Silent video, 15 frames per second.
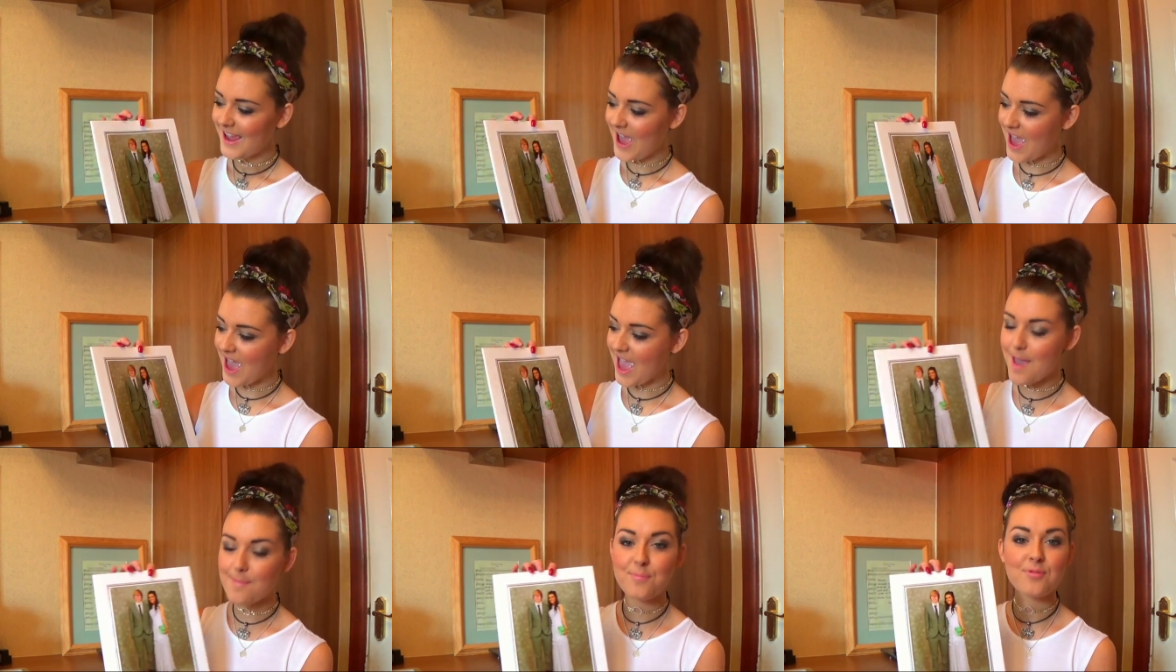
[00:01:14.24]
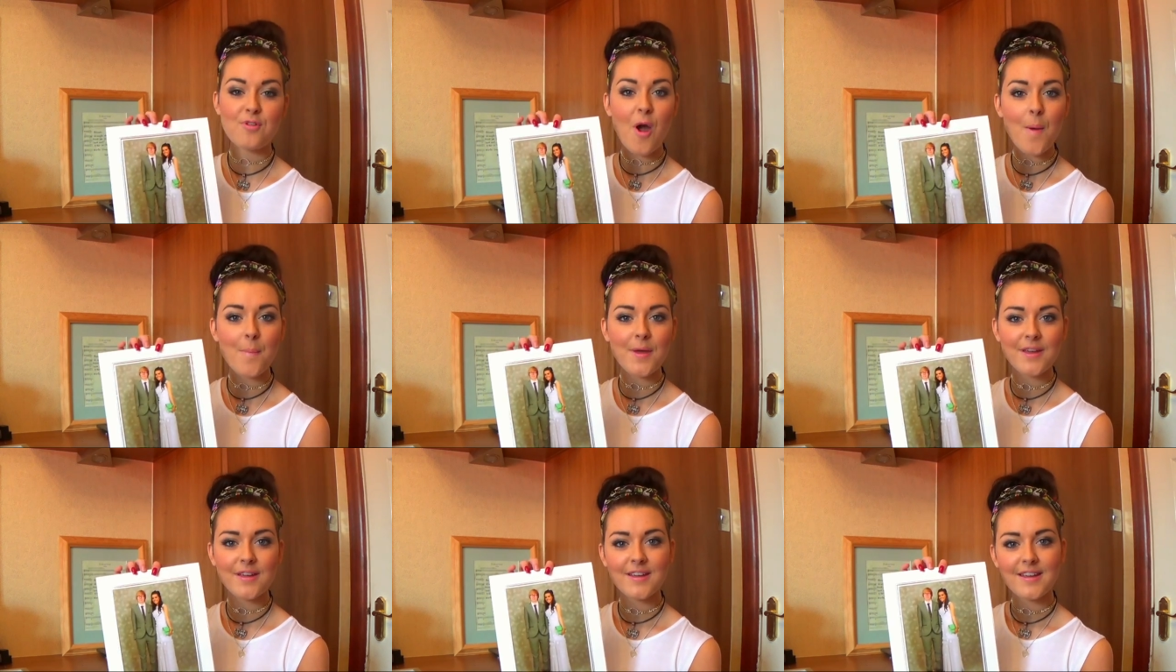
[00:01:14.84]
uh, at
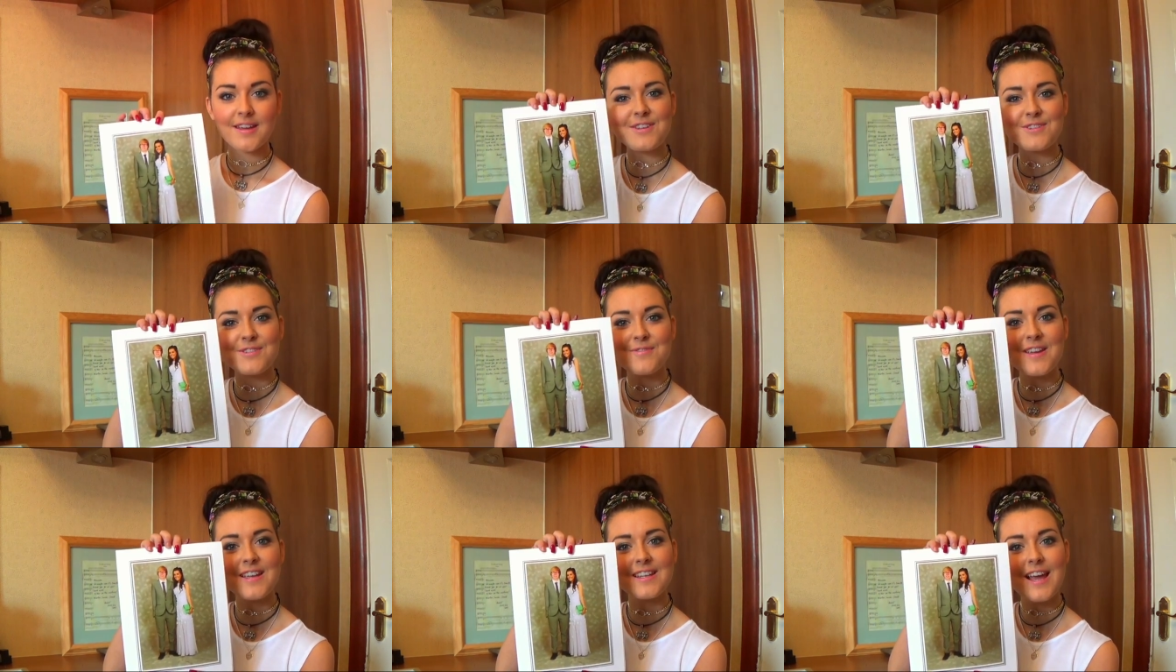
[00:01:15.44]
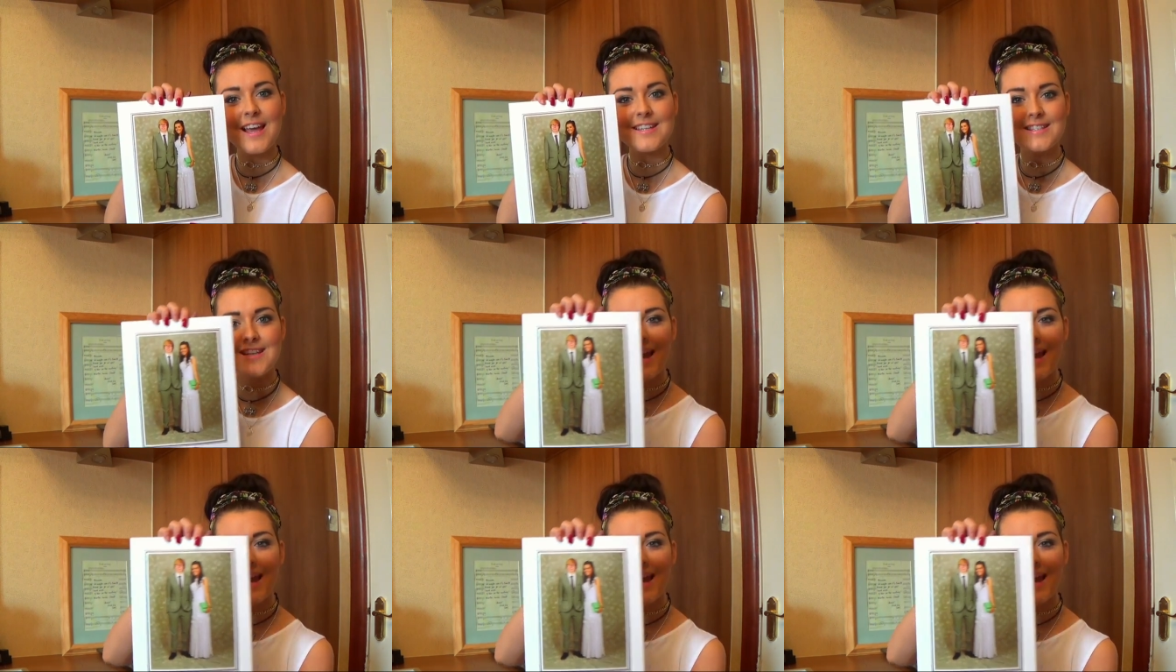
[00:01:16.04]
prom, which was a really nice